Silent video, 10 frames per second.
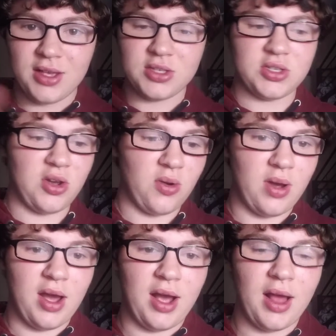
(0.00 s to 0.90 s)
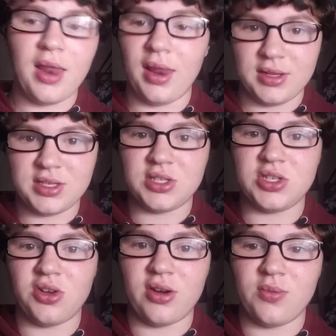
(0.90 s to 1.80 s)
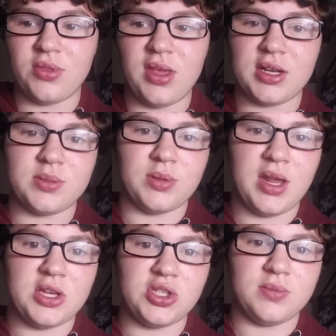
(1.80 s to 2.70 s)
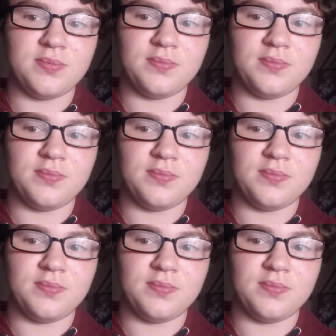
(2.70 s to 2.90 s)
So let's get started with the explanation.